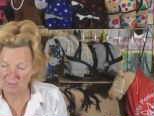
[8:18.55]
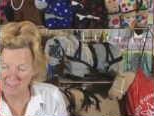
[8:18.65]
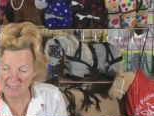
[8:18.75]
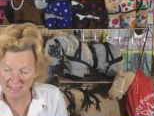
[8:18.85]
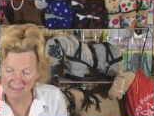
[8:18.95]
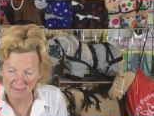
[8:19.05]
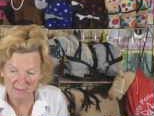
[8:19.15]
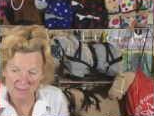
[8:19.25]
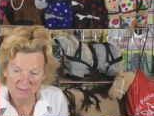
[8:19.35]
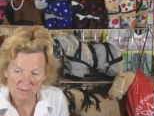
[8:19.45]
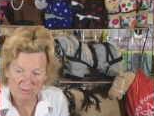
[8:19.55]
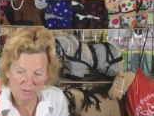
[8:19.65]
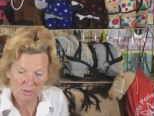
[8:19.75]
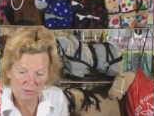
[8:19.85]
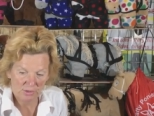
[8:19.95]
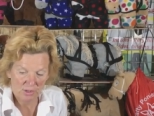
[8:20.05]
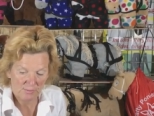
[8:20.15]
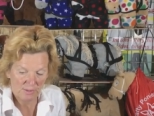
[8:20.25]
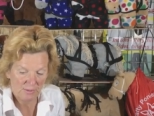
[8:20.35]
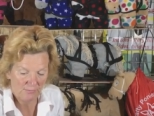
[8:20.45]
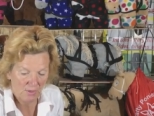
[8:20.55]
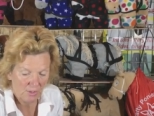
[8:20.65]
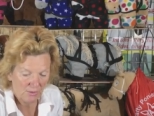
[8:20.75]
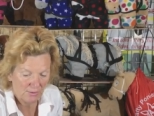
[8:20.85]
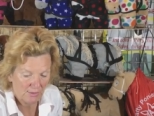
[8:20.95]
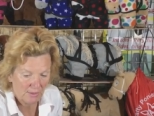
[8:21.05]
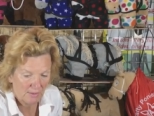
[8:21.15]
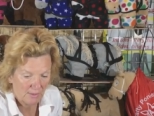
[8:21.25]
Okay, so he's going to come to the front